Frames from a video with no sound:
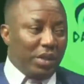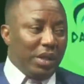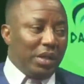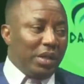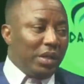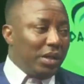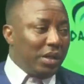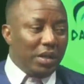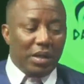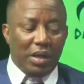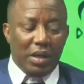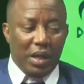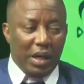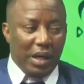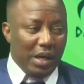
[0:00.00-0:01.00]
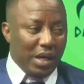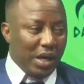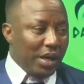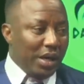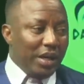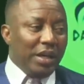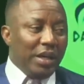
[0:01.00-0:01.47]
thing that
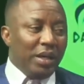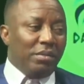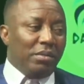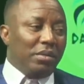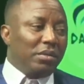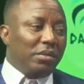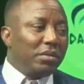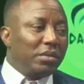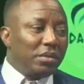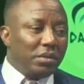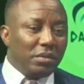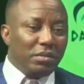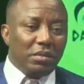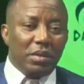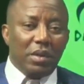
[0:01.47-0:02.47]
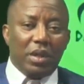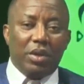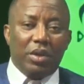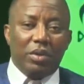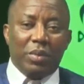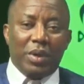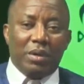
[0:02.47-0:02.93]
any
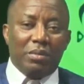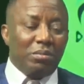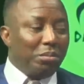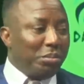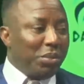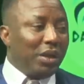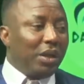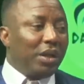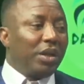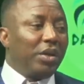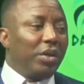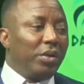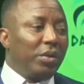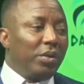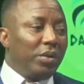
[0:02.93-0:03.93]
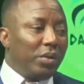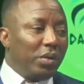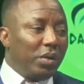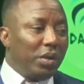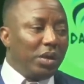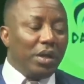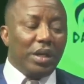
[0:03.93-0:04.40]
human being can do
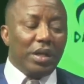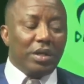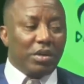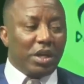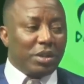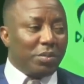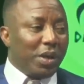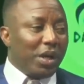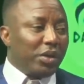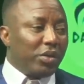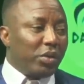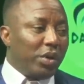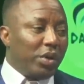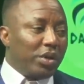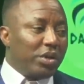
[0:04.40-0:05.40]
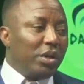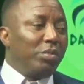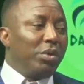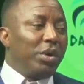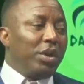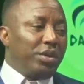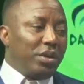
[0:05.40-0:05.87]
is to aspire towards
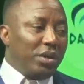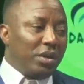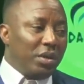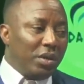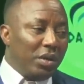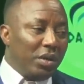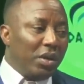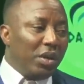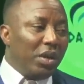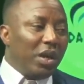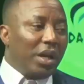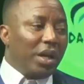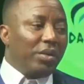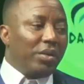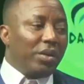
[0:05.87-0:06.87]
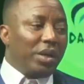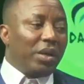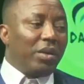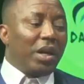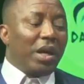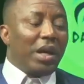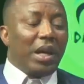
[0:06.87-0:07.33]
liberation. And you cannot
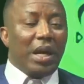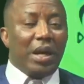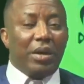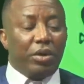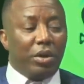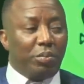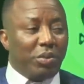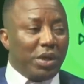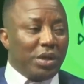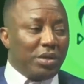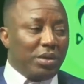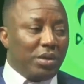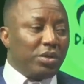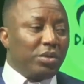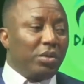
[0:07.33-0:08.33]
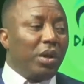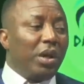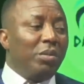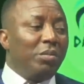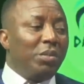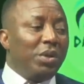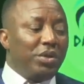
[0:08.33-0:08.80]
allow your oppressors to
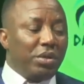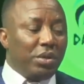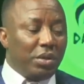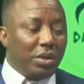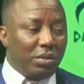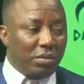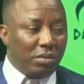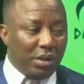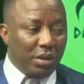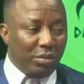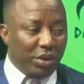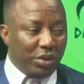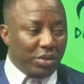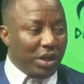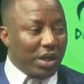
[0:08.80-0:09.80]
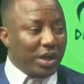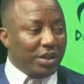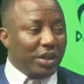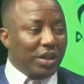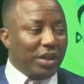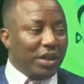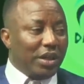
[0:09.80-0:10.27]
limit your liberation
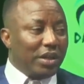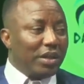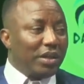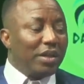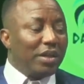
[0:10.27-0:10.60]
agenda